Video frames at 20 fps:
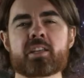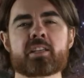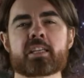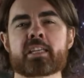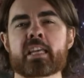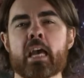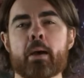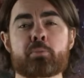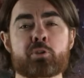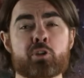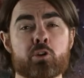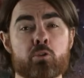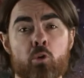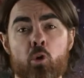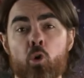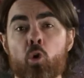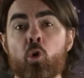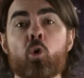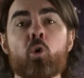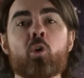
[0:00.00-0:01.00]
to
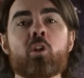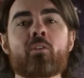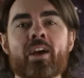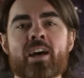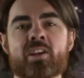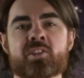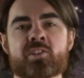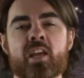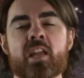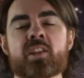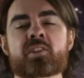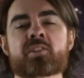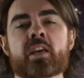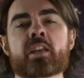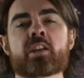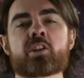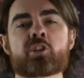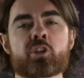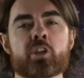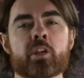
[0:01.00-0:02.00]
capture all of our sun's
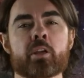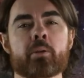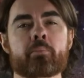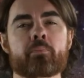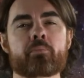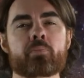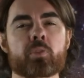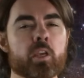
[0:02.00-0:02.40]
energy.